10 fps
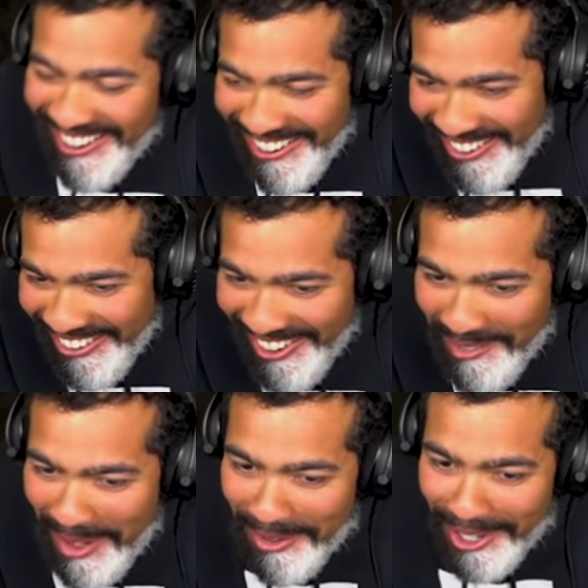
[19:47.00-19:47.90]
Ooh,
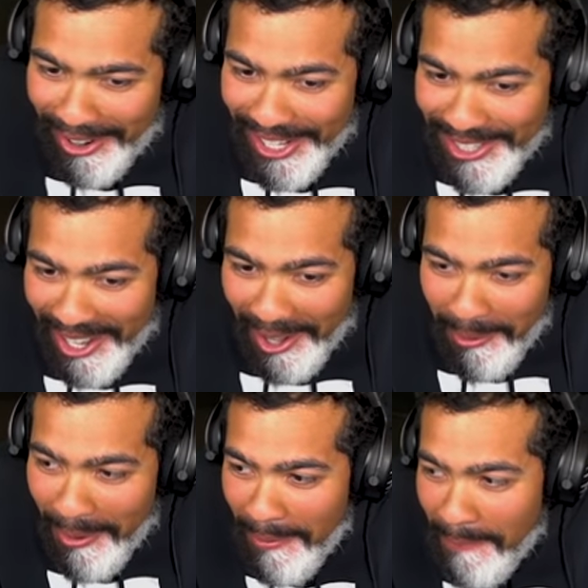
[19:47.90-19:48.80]
I'm having a great time.
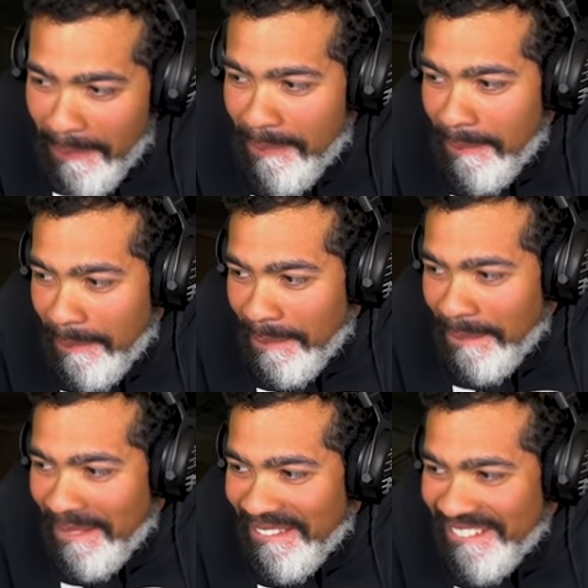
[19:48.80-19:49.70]
Oh, those are
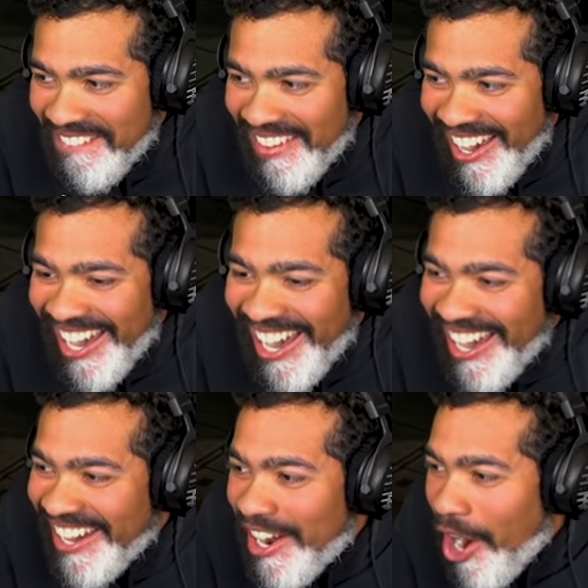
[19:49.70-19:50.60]
the stairs.
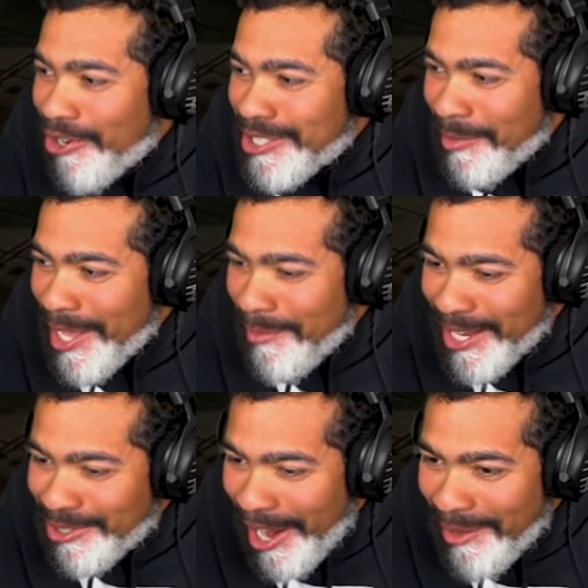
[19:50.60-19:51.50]
oh, somebody hit
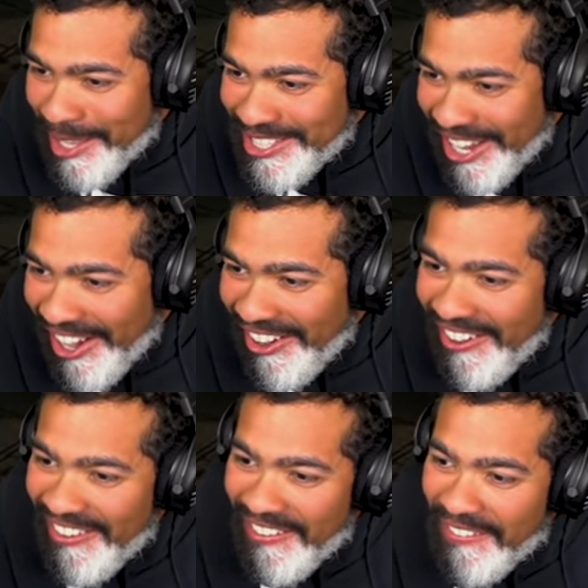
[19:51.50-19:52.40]
my trap. Let's
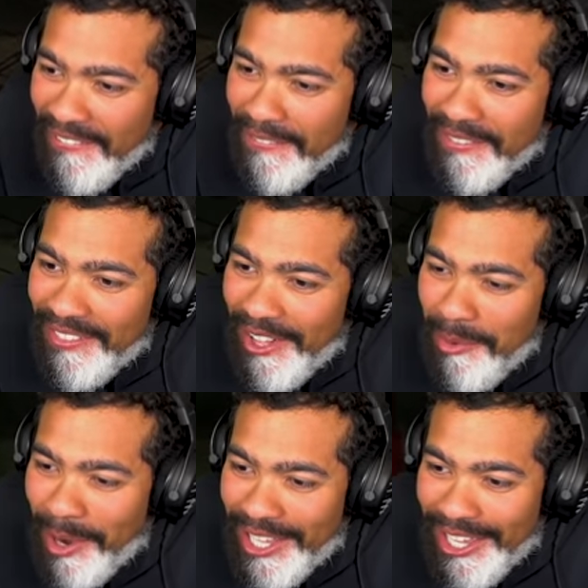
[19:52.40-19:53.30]
go.
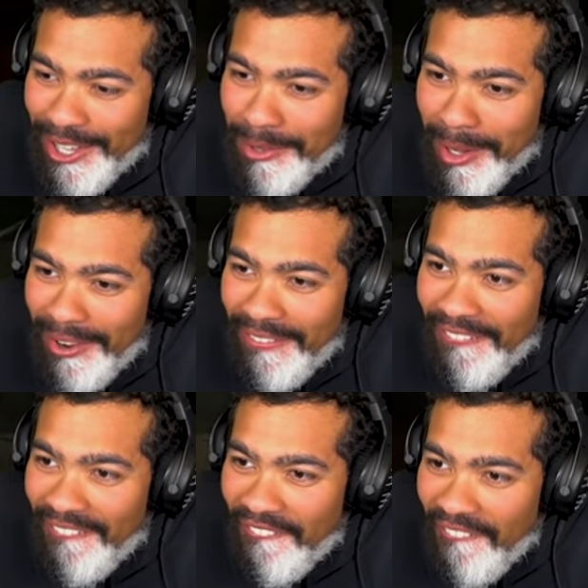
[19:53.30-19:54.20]
Omar, get good, bro.
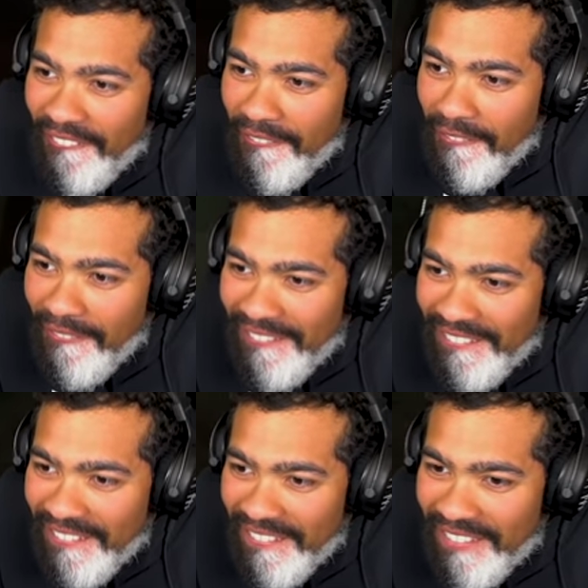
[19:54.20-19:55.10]

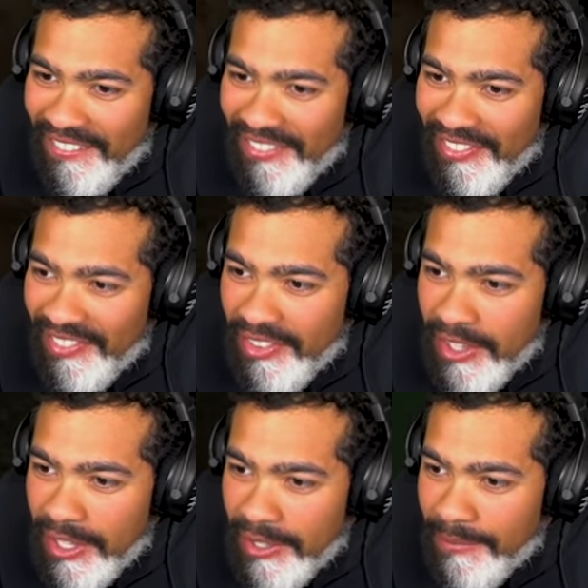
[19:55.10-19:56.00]
Omar's oh, oh, I
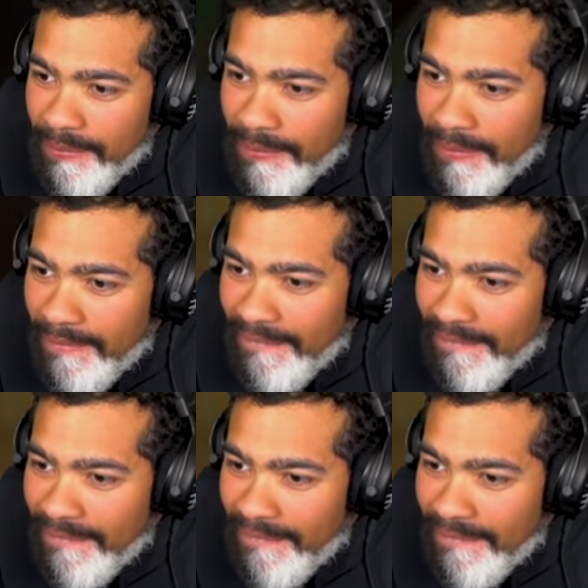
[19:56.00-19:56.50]
see where he is.